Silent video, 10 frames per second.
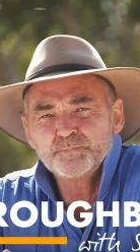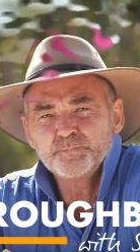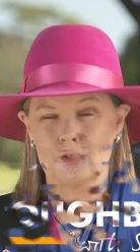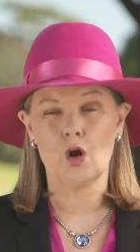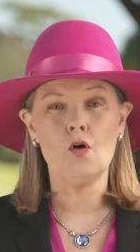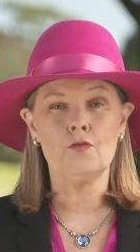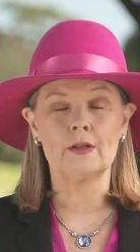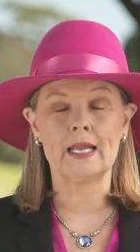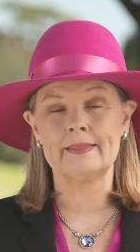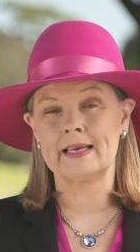Godolphin
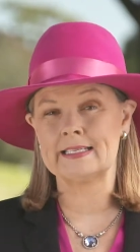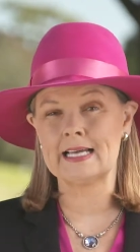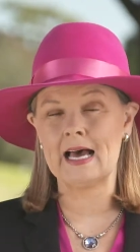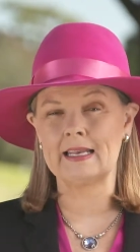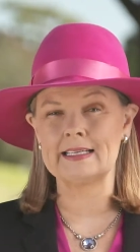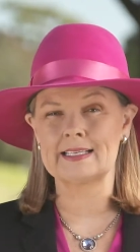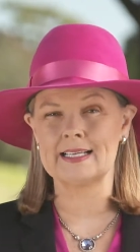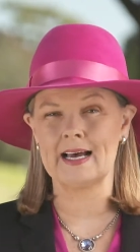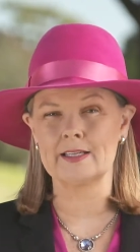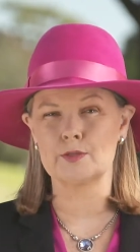and their Darley
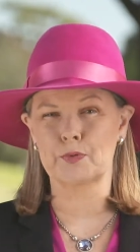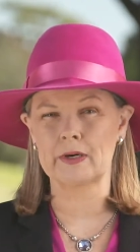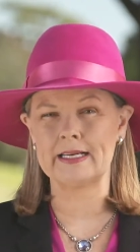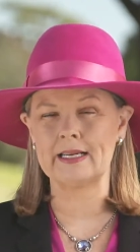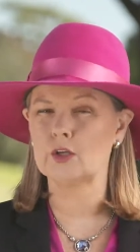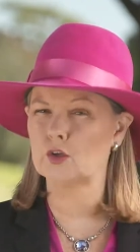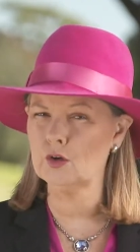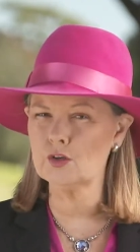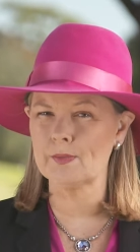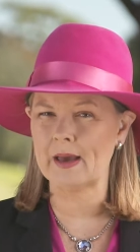studs breed a
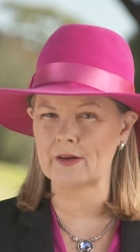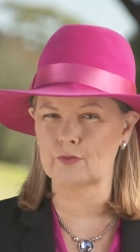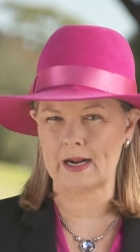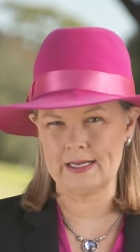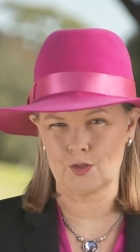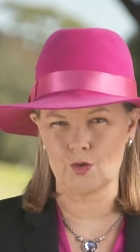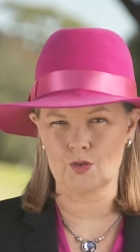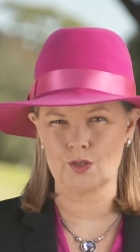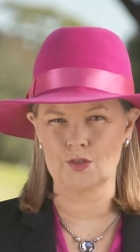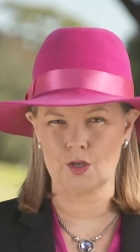huge amount of
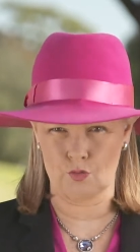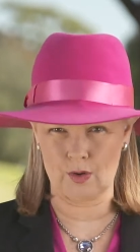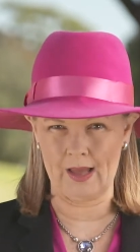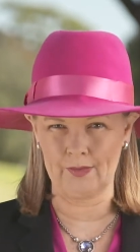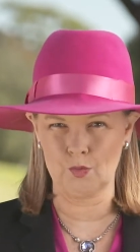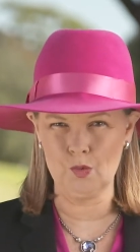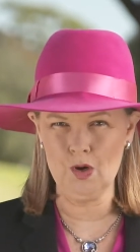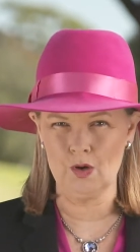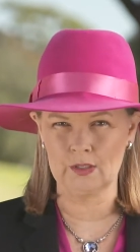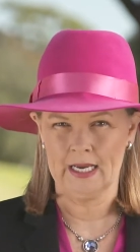racehorses around the
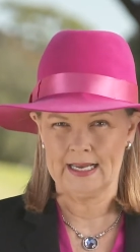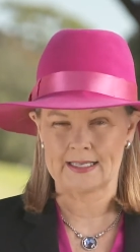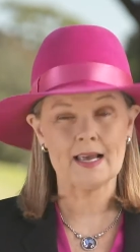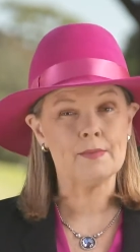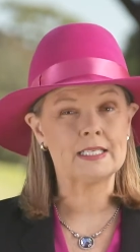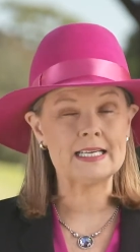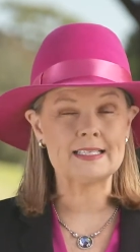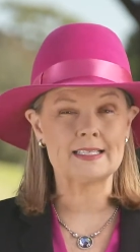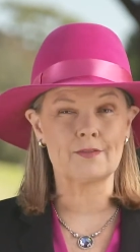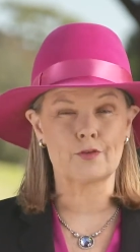world. Some are
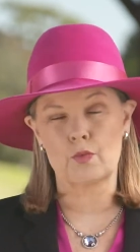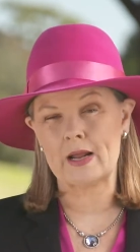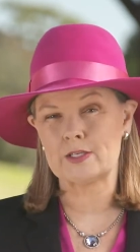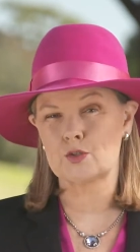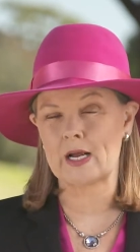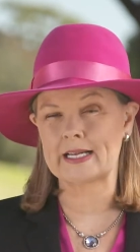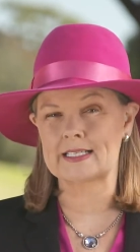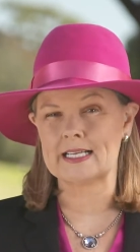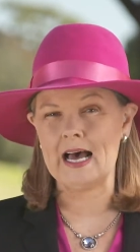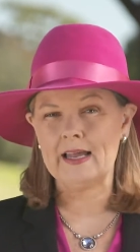destined for racetrack
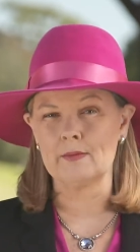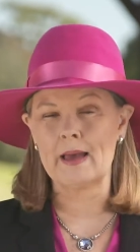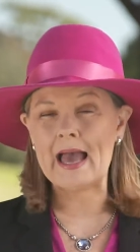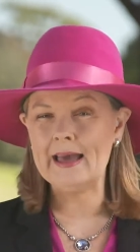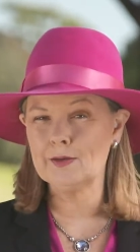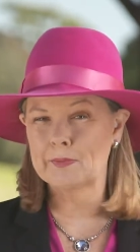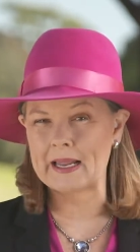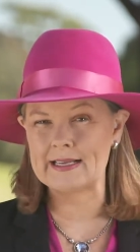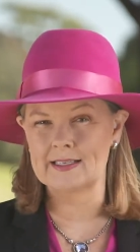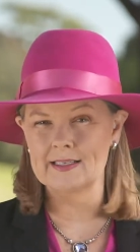stardom and a
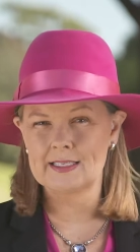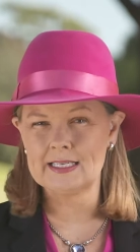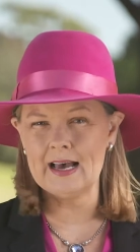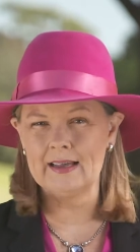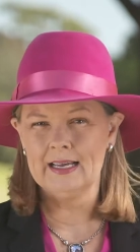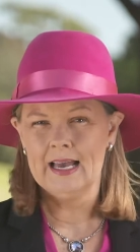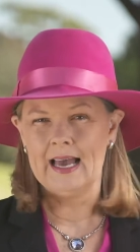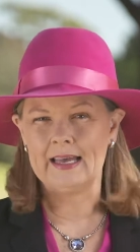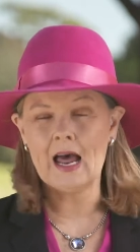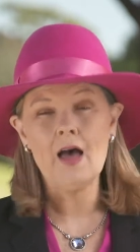place at stud,
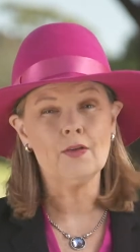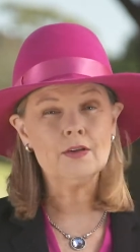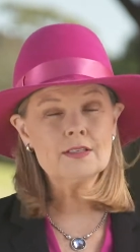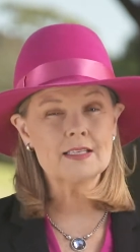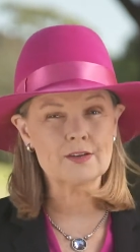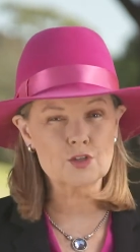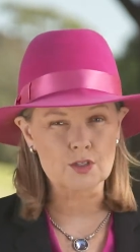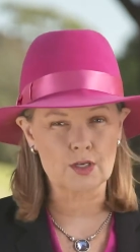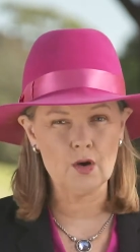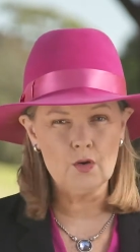and others, such as
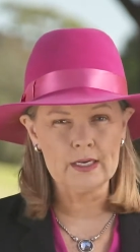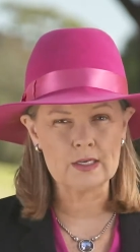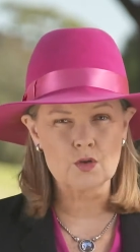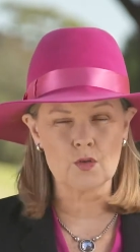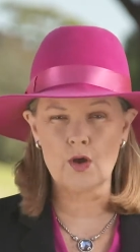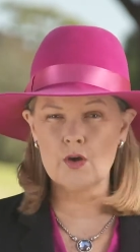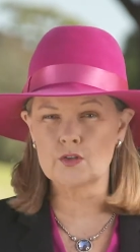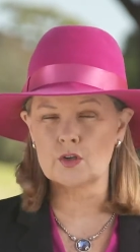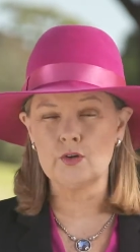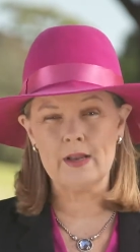geldings or
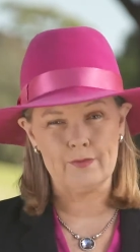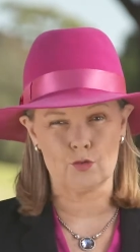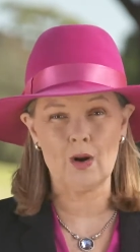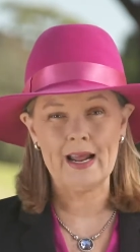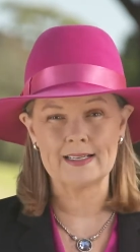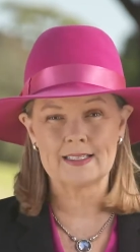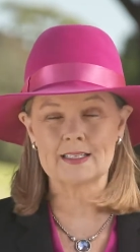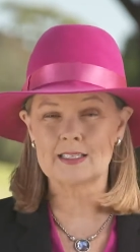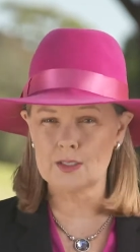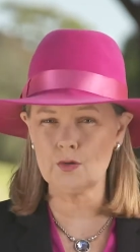those who never race,
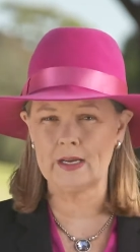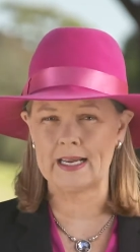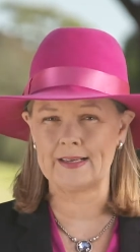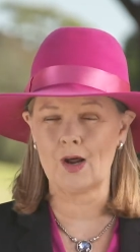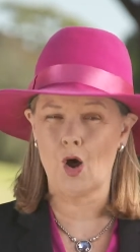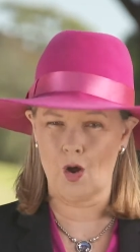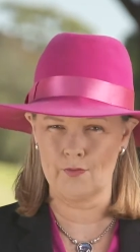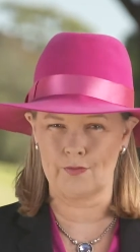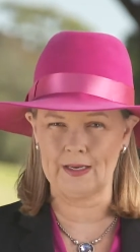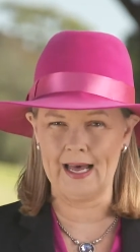still need a home
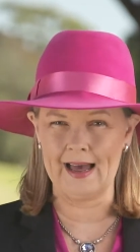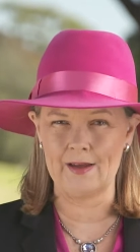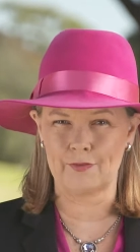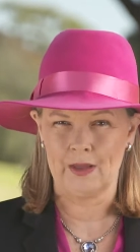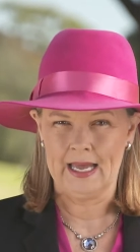for life.